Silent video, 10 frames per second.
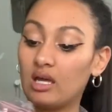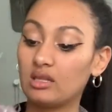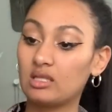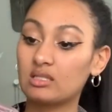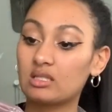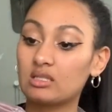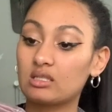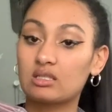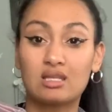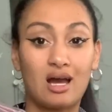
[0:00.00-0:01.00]
And this
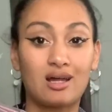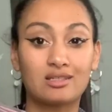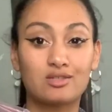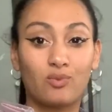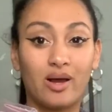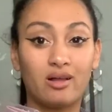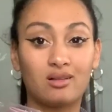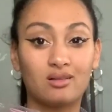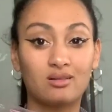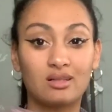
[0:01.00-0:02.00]
is not as
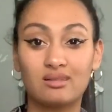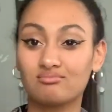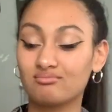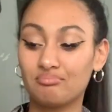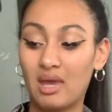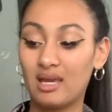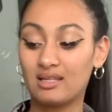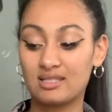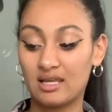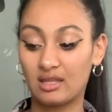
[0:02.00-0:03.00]
well made
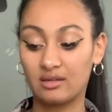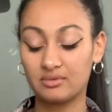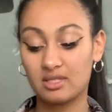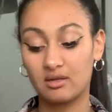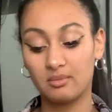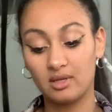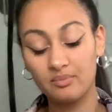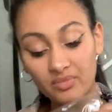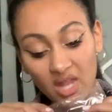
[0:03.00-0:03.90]
as I thought it was going to be.